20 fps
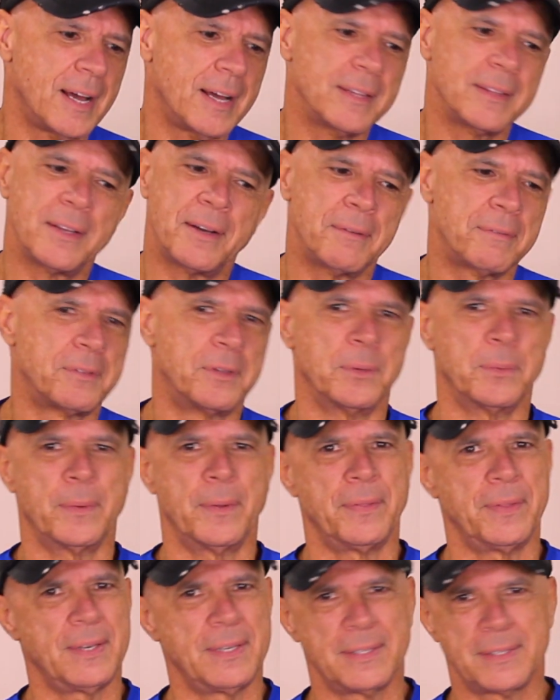I love
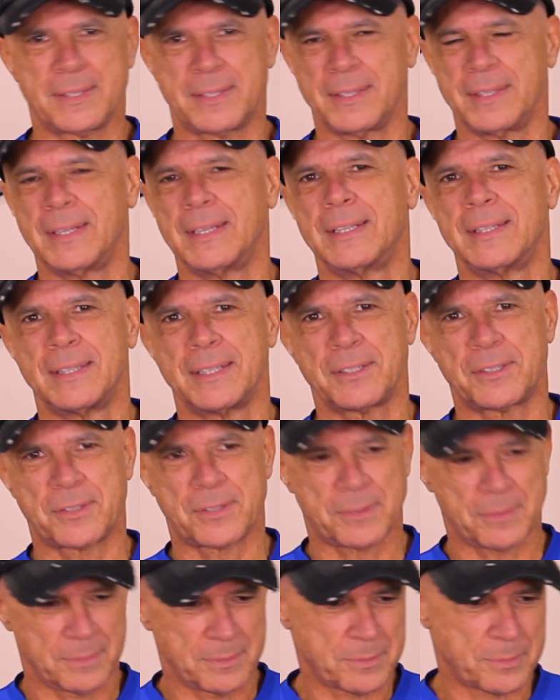doing these in
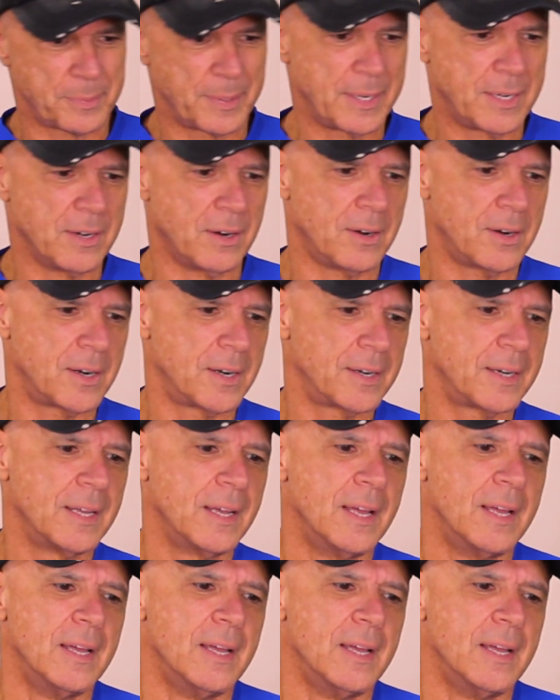this regard.